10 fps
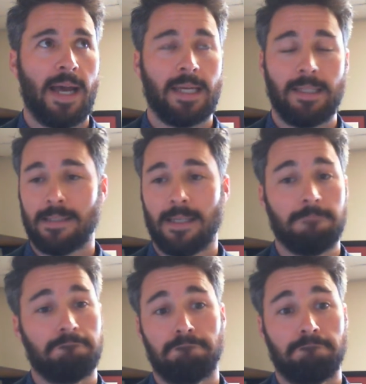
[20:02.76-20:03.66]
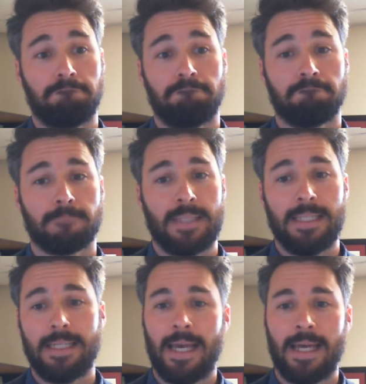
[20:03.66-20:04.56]
and they said,
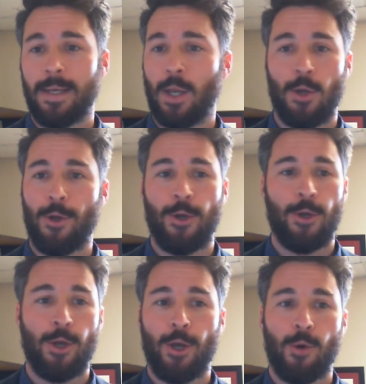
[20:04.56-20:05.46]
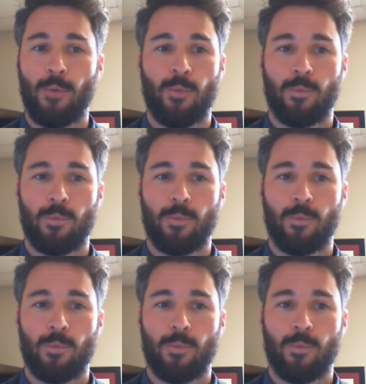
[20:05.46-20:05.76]
yeah, no.